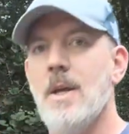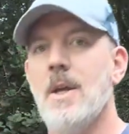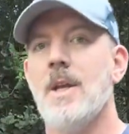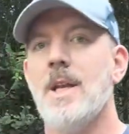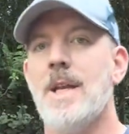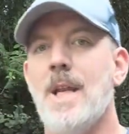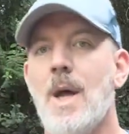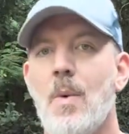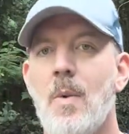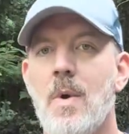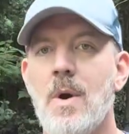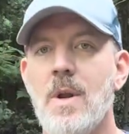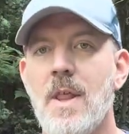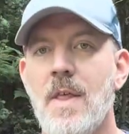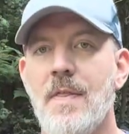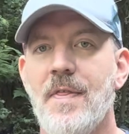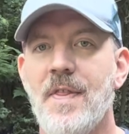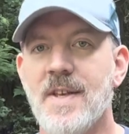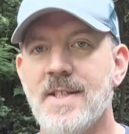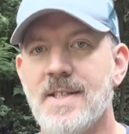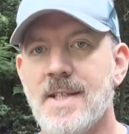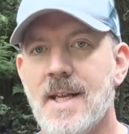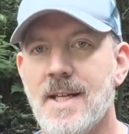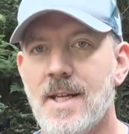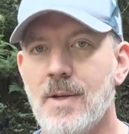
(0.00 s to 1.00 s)
Now one of the
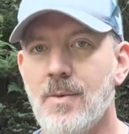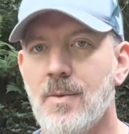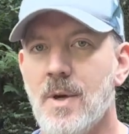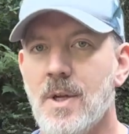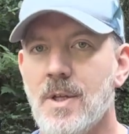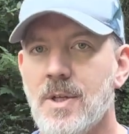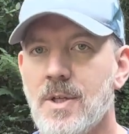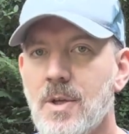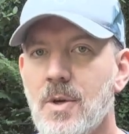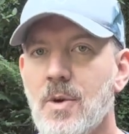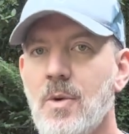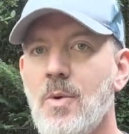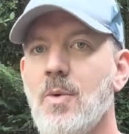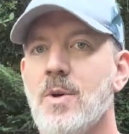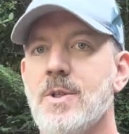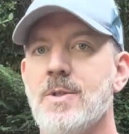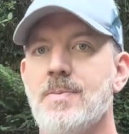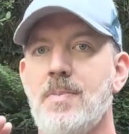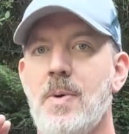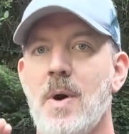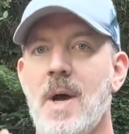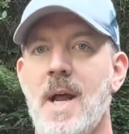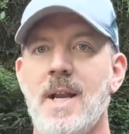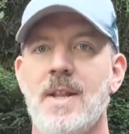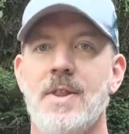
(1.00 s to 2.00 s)
things I didn't want to do was
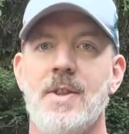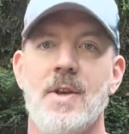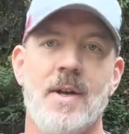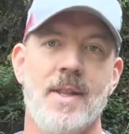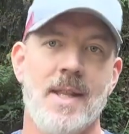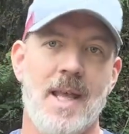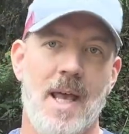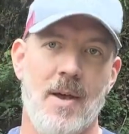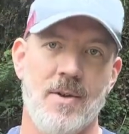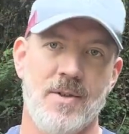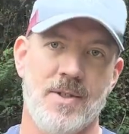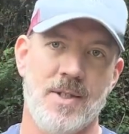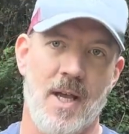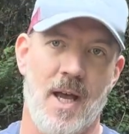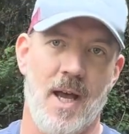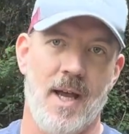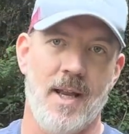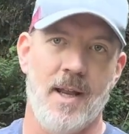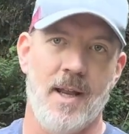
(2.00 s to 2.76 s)
put anything on the outside.